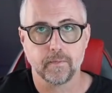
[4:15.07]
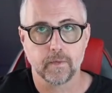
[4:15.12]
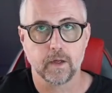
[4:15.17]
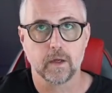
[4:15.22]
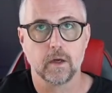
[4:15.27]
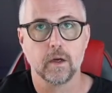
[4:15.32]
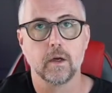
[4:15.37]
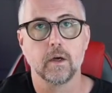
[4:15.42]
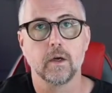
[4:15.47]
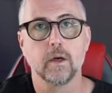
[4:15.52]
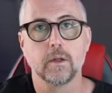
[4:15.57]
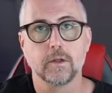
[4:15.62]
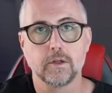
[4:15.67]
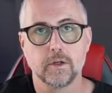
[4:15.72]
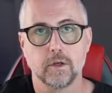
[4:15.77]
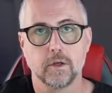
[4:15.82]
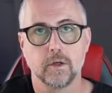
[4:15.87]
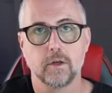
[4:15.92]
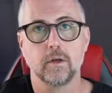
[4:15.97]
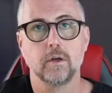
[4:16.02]

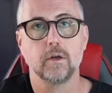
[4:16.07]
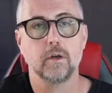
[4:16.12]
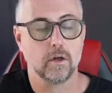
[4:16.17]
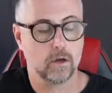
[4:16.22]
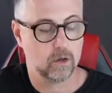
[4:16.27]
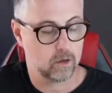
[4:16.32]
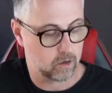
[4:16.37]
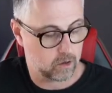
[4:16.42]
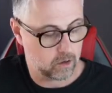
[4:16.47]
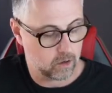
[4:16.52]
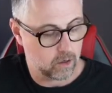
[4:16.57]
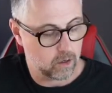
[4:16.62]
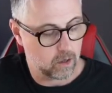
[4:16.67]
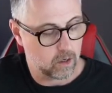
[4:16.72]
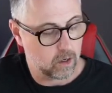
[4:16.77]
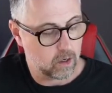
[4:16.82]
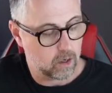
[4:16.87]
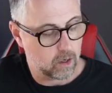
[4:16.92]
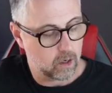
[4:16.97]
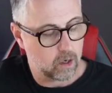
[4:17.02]
to
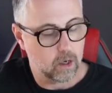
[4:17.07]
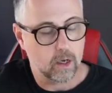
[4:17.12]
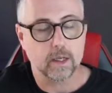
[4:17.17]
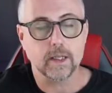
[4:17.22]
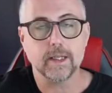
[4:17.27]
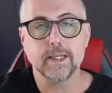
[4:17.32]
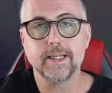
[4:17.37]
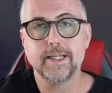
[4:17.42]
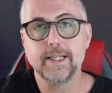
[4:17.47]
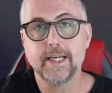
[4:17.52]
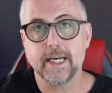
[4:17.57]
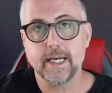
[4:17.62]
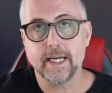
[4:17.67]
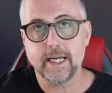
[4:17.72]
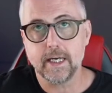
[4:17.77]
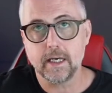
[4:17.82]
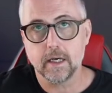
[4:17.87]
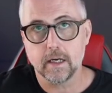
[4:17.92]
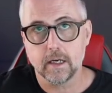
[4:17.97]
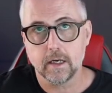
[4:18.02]

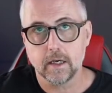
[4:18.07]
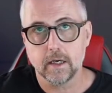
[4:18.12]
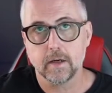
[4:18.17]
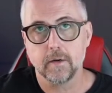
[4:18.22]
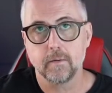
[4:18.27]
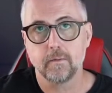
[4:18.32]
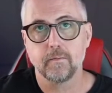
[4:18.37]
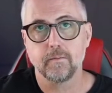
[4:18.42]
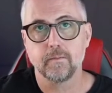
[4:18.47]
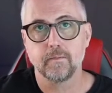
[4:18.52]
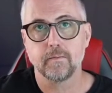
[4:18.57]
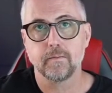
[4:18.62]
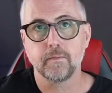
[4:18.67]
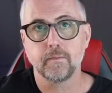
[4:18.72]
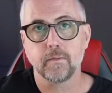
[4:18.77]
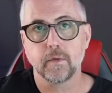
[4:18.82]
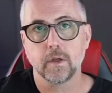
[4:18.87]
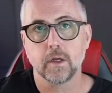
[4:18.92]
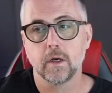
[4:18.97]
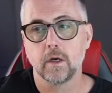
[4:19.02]
D,
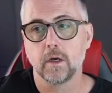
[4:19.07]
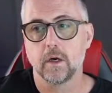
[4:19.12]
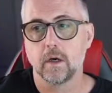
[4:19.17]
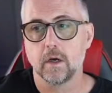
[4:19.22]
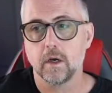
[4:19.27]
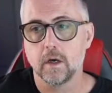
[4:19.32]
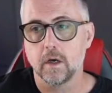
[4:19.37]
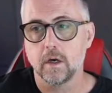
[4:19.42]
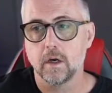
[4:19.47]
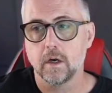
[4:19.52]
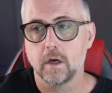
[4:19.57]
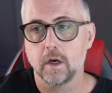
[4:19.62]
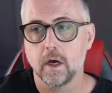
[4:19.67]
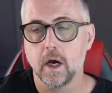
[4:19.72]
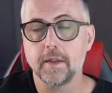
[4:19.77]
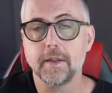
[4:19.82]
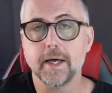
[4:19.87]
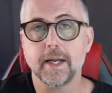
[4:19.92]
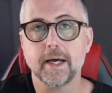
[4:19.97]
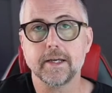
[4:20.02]

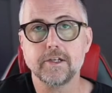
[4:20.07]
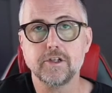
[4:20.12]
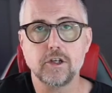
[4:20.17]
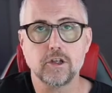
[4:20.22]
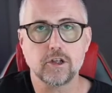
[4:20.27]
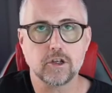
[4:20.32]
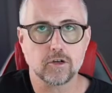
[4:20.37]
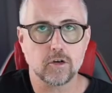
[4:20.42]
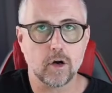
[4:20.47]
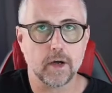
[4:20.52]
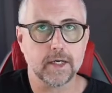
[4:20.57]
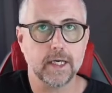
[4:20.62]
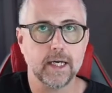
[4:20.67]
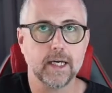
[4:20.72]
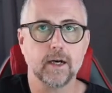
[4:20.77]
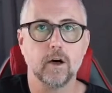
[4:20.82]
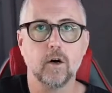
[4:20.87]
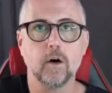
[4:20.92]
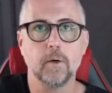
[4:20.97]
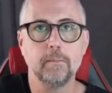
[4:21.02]
and then as you're
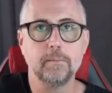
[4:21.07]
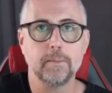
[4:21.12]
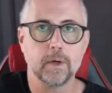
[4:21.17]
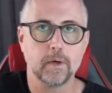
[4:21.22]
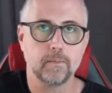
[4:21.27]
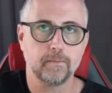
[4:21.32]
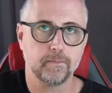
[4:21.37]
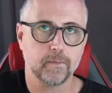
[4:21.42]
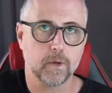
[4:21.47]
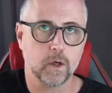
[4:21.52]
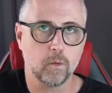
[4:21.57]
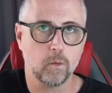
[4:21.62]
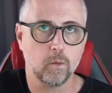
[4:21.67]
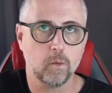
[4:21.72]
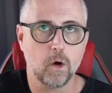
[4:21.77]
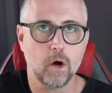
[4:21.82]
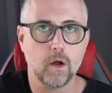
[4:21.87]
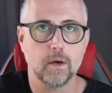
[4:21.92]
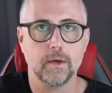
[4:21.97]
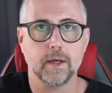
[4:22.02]
striking up
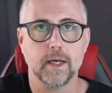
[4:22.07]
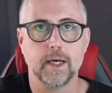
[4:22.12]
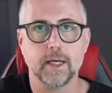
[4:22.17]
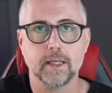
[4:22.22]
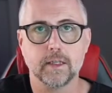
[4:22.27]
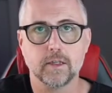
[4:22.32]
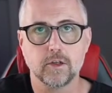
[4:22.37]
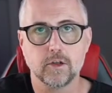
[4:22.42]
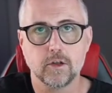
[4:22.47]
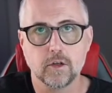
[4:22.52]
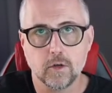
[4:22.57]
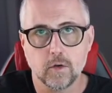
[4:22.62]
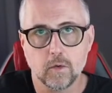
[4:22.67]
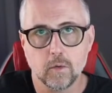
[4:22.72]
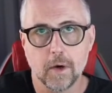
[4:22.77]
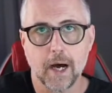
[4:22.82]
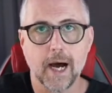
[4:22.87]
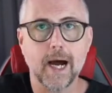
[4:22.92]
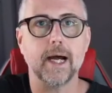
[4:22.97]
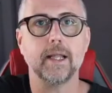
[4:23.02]
1 and 2
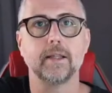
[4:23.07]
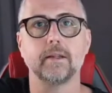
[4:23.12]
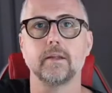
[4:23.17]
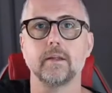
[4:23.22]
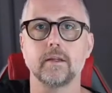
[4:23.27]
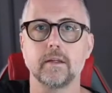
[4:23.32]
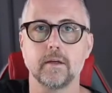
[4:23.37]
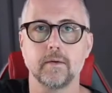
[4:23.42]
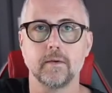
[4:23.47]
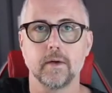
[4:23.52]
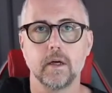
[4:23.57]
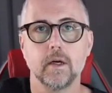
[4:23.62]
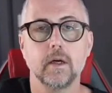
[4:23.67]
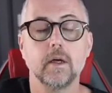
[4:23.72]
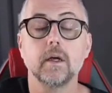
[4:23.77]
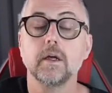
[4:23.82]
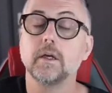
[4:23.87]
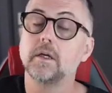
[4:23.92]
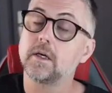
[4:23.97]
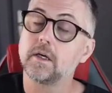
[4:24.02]
and
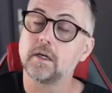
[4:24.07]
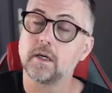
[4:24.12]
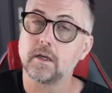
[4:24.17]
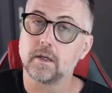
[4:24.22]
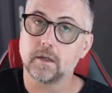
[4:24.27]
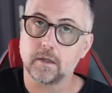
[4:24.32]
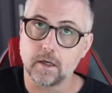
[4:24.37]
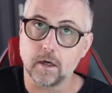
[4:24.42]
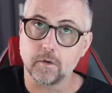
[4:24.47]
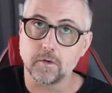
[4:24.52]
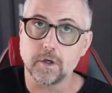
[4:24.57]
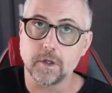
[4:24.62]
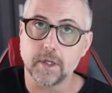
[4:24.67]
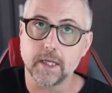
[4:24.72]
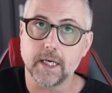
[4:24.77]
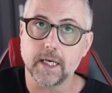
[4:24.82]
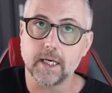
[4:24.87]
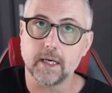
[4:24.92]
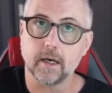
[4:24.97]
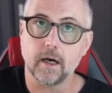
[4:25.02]
you go to
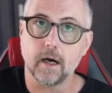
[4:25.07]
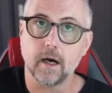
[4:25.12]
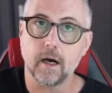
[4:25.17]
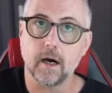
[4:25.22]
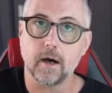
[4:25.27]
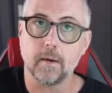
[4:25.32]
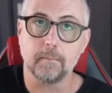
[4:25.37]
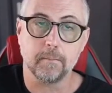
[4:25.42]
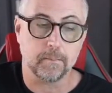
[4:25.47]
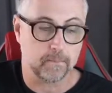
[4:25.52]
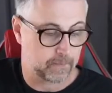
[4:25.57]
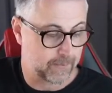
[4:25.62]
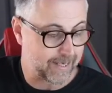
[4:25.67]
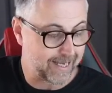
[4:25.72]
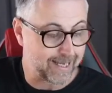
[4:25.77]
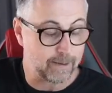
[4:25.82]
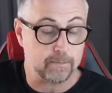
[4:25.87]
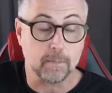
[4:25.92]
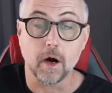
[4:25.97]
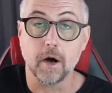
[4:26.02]
the
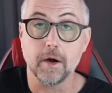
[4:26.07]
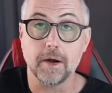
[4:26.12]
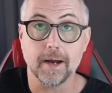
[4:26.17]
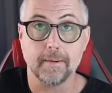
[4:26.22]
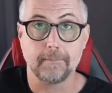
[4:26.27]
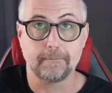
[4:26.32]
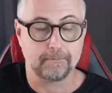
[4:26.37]
E minor,